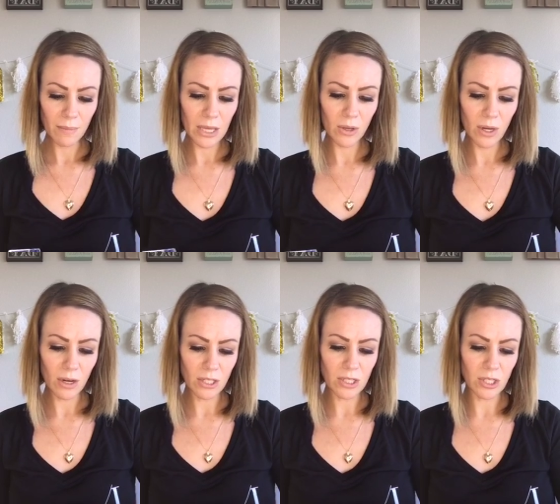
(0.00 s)
but you
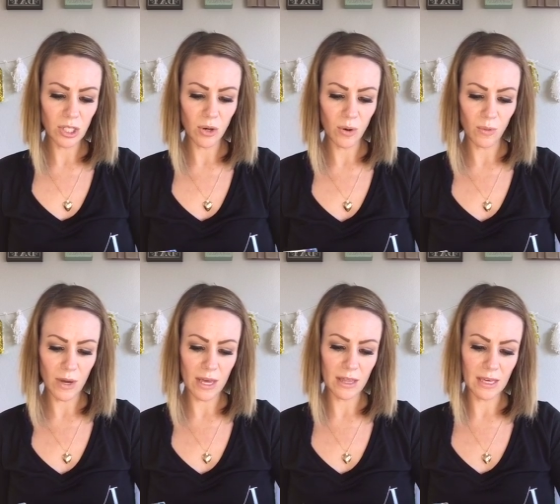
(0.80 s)
can also do it
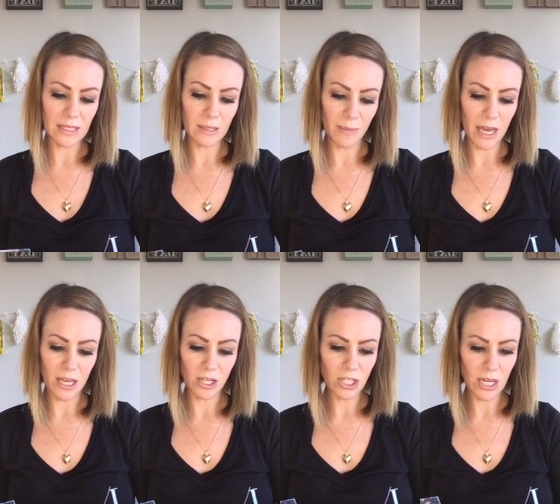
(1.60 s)
with a
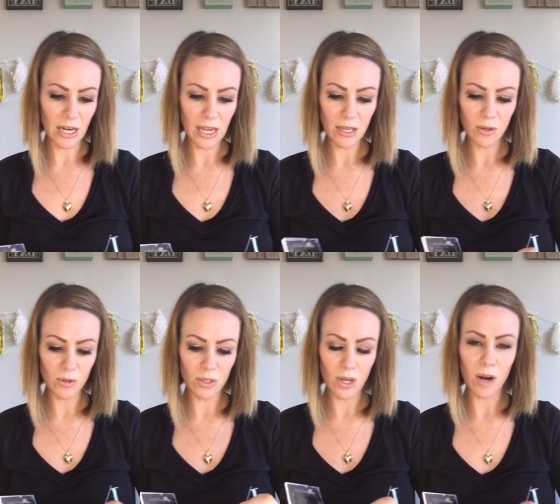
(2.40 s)
sponge, and I
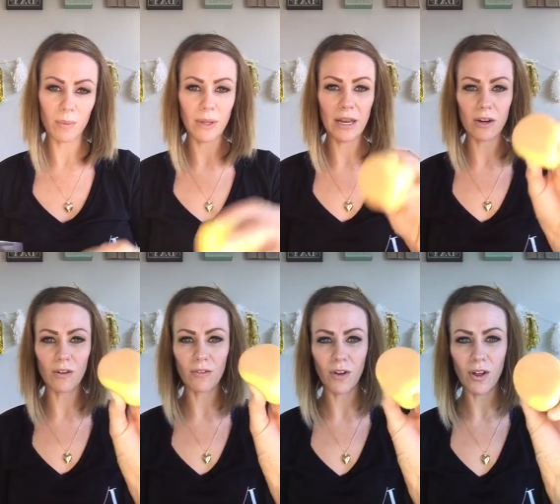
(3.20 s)
use our
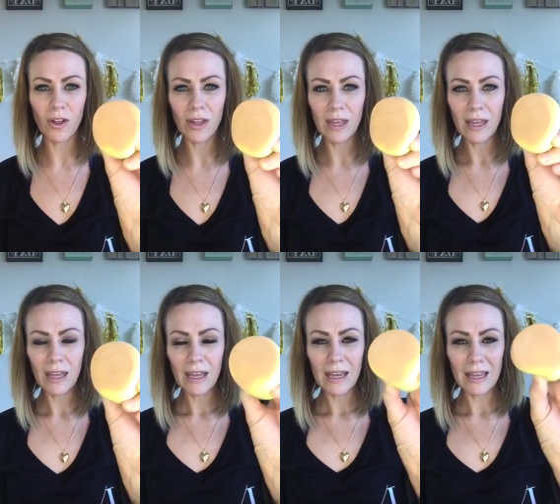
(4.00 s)
Blenderful.
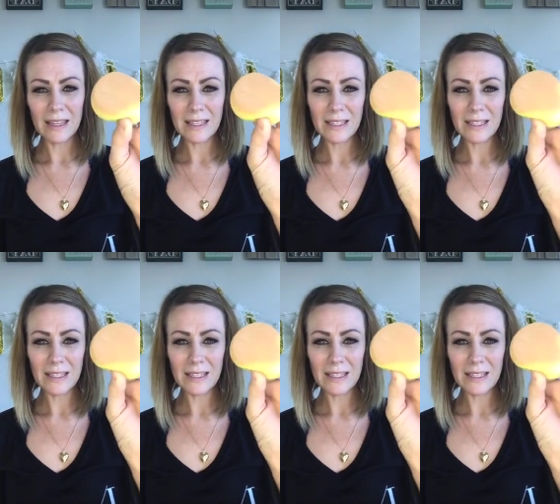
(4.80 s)
And